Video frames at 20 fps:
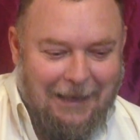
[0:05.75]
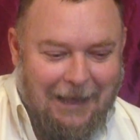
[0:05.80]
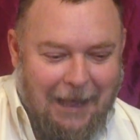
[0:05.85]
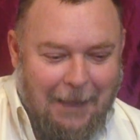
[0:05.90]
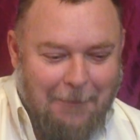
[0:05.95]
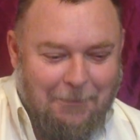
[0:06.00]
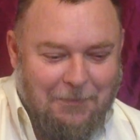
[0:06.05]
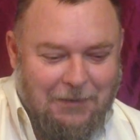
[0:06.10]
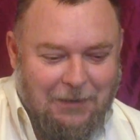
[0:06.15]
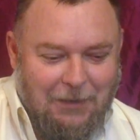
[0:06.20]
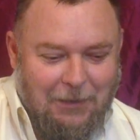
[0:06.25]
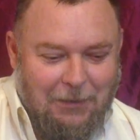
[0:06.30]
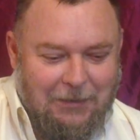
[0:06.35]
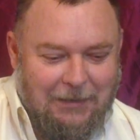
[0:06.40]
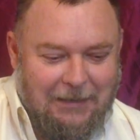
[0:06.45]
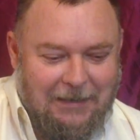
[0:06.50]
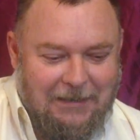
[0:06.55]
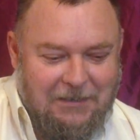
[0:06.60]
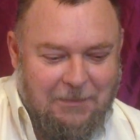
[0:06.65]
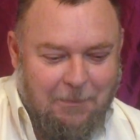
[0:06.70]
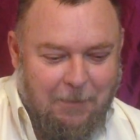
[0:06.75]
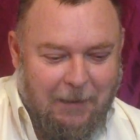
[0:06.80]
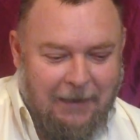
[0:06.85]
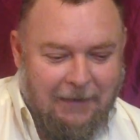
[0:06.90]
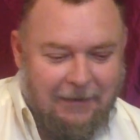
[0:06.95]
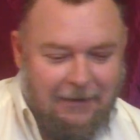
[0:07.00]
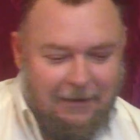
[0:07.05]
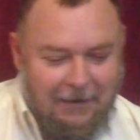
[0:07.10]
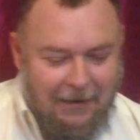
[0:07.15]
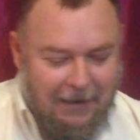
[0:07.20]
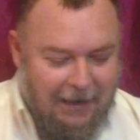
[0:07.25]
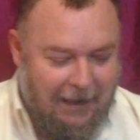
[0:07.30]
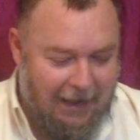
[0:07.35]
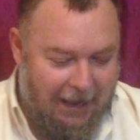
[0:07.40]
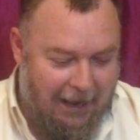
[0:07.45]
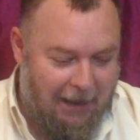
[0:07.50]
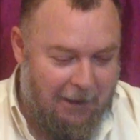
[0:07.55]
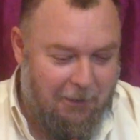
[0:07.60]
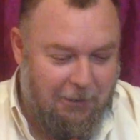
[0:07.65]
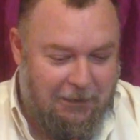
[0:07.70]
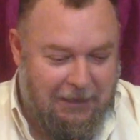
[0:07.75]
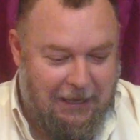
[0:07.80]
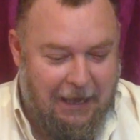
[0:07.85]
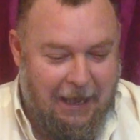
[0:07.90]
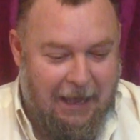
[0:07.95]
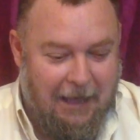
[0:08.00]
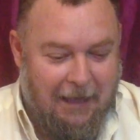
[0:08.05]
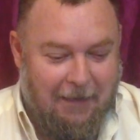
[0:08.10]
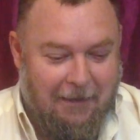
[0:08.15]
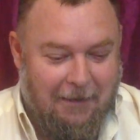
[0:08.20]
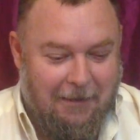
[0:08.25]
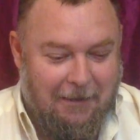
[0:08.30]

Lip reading: Absolutely splendid. And look here,